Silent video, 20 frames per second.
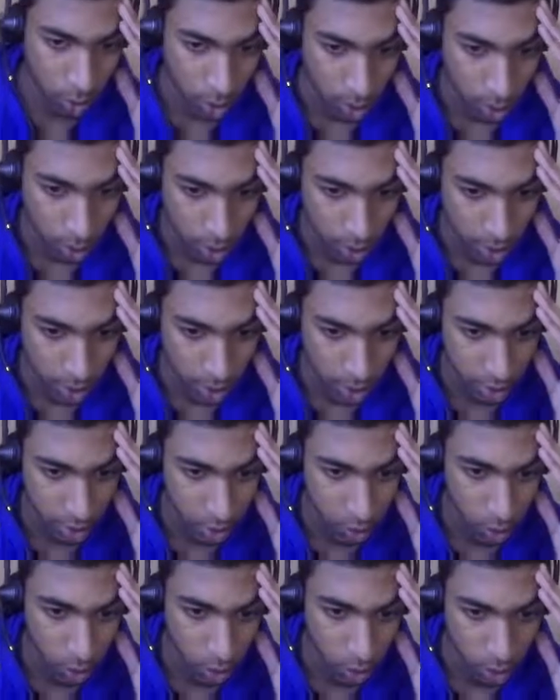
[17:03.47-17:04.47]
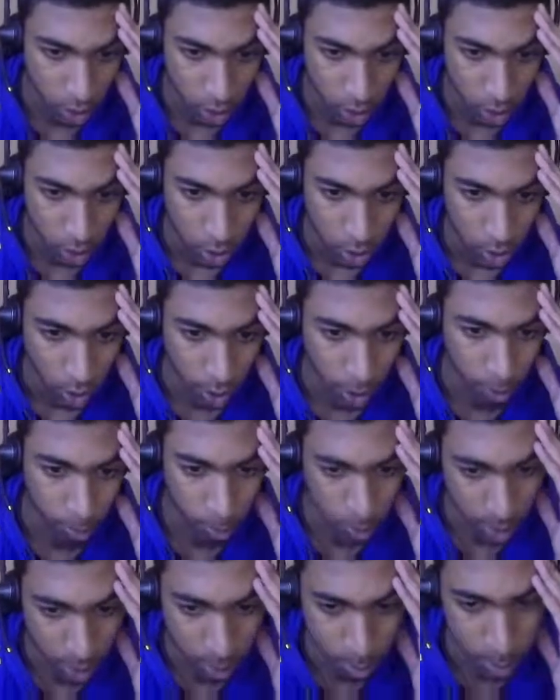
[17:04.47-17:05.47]
like,
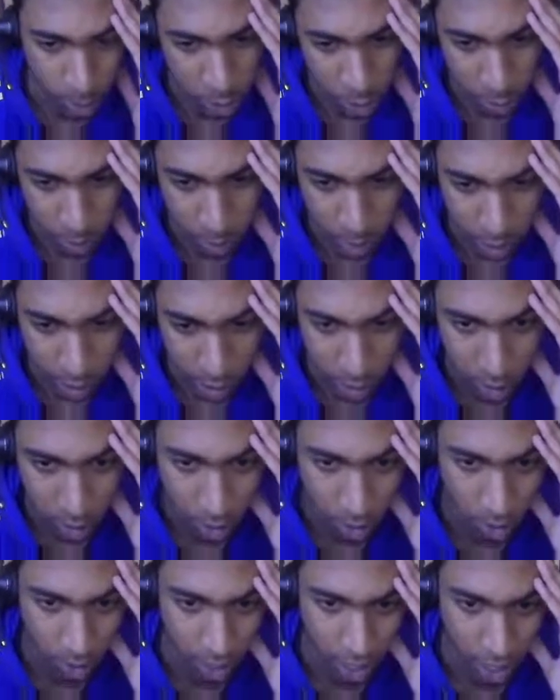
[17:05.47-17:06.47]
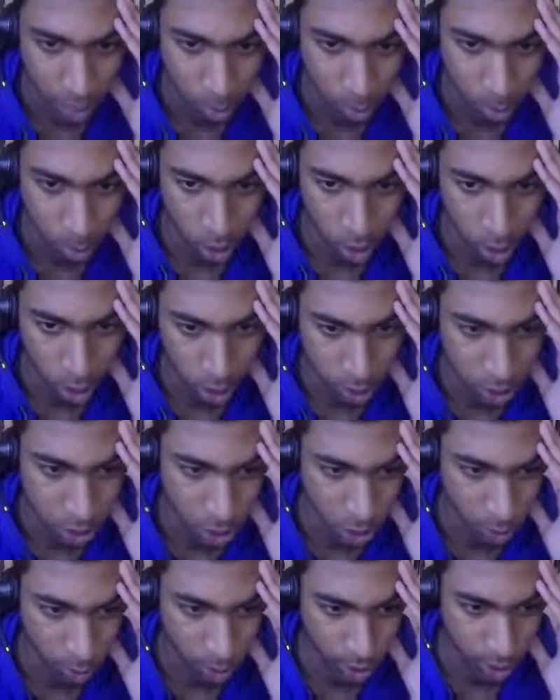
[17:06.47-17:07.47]
play bishop here or knight blocks or
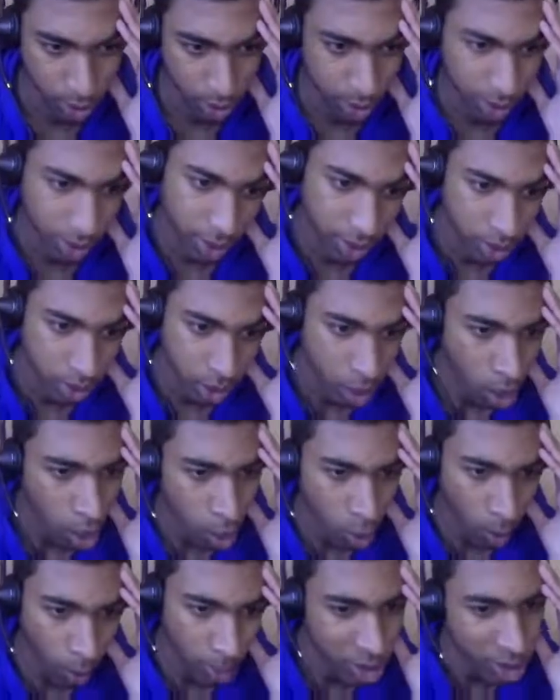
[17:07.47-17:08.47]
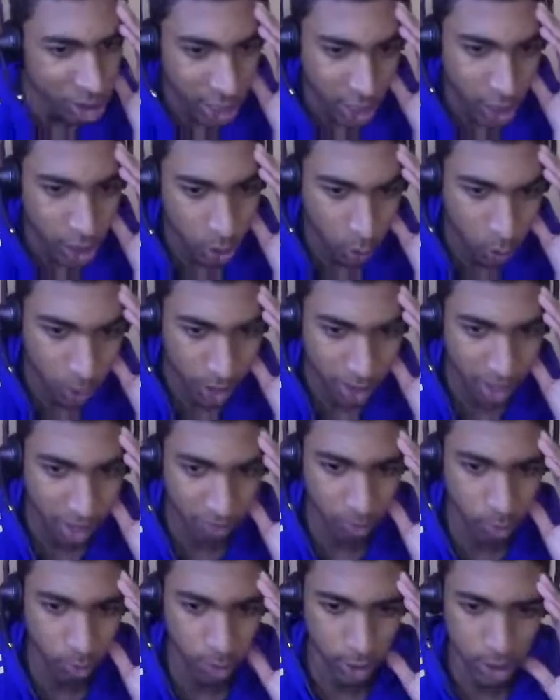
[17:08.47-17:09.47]
something like, oh, I'm going to take the queen
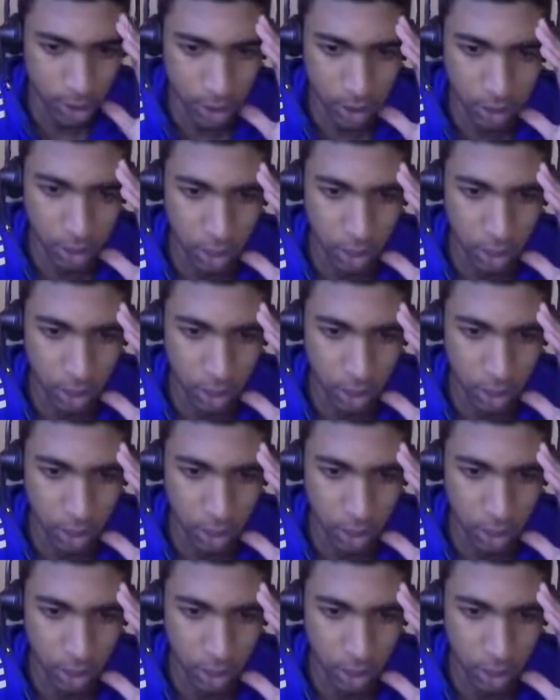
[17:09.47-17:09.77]
after. Because